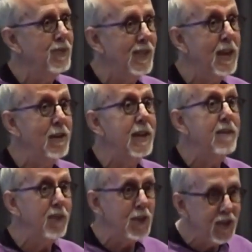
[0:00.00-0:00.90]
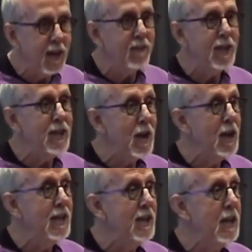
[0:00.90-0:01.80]
sailing for
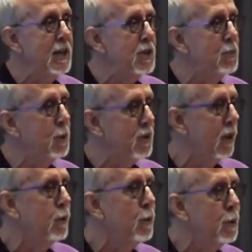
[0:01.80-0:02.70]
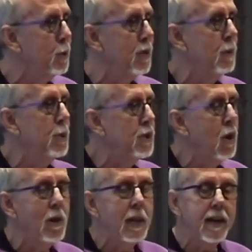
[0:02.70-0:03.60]
79 days with a crew that was
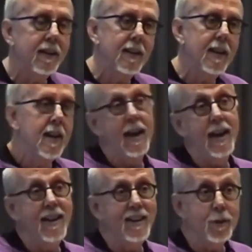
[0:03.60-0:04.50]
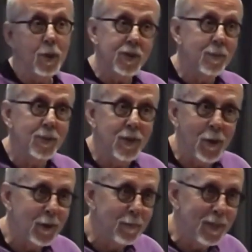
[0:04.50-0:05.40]
all like, hey, you want some
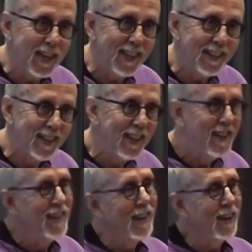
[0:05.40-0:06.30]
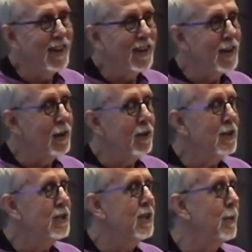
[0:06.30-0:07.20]
salted meat? Like, I got all
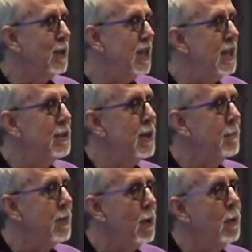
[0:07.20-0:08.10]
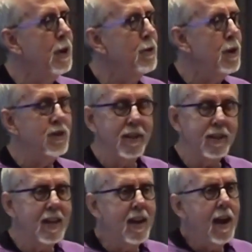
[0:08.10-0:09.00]
this. And they were teasing them the whole way across.
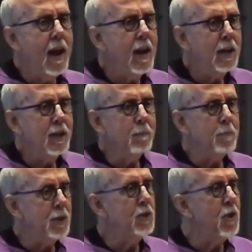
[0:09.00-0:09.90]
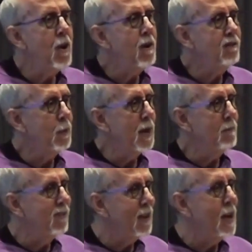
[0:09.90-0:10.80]
Like, I get pissed off when
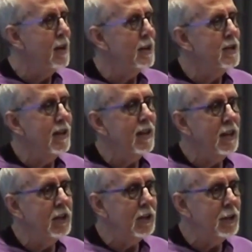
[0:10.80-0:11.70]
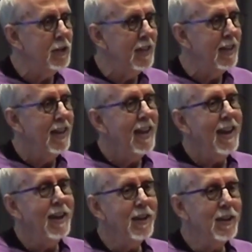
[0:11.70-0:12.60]
I'm flying to England
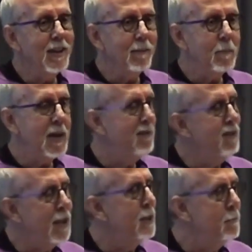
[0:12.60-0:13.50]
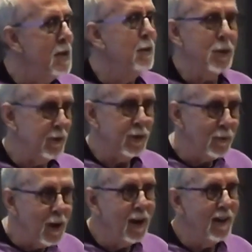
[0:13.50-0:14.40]
and my vegan meal doesn't
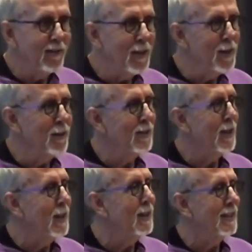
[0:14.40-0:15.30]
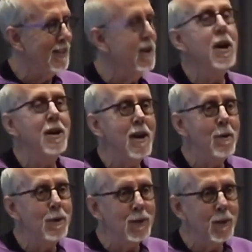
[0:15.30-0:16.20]
arrive, you know? It's like, it's 9
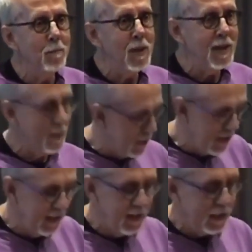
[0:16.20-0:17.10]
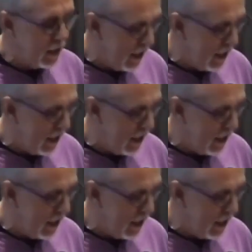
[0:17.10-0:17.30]
hours in a plane. I'm sitting in a